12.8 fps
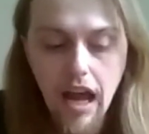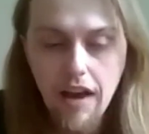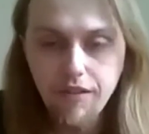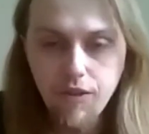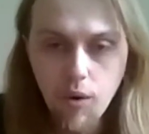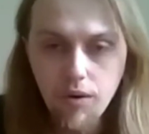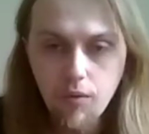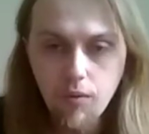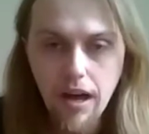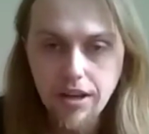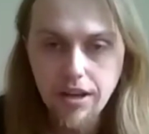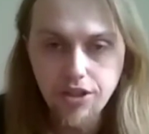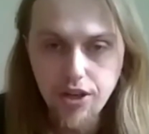
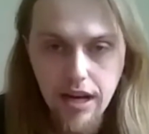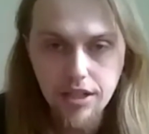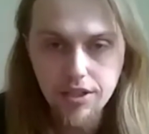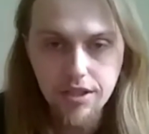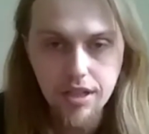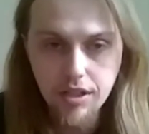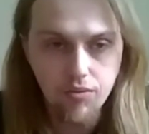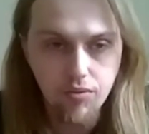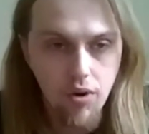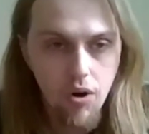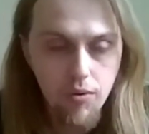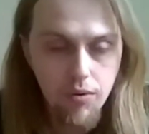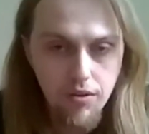everyone had changed and
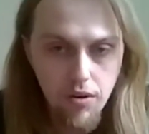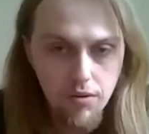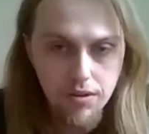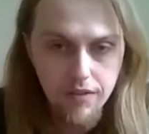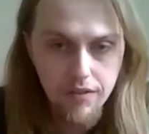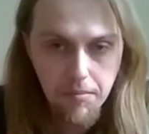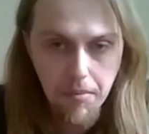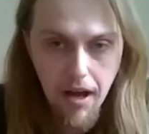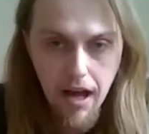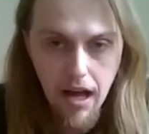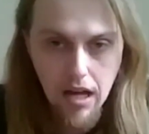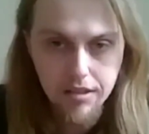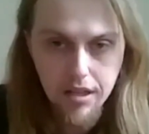grown in their own different
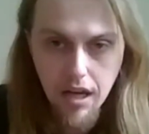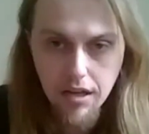paths,